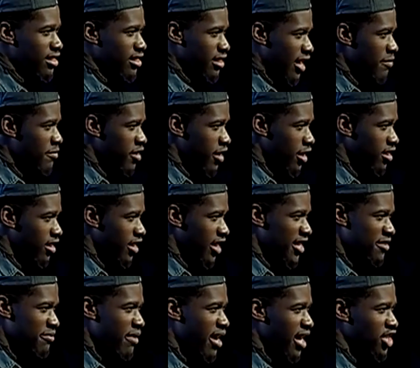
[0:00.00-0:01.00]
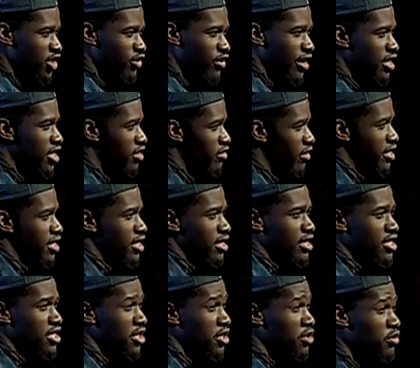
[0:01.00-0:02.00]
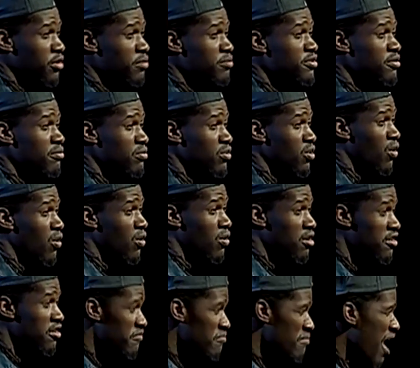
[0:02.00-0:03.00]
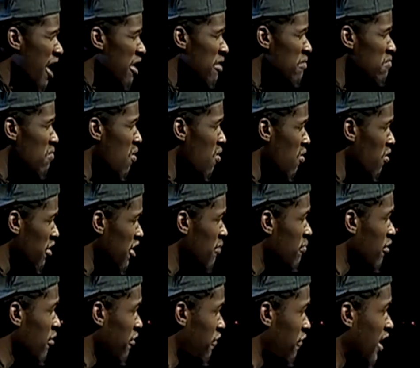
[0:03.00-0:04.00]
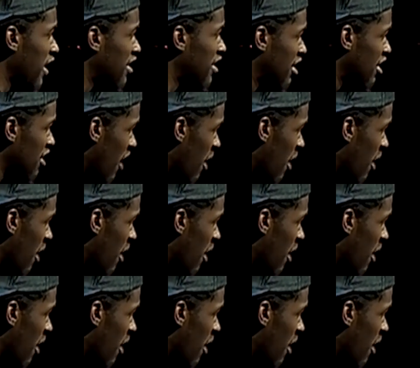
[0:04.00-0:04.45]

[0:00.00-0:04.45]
the same color as my transgressions. A crimson mural of my immoral imperfections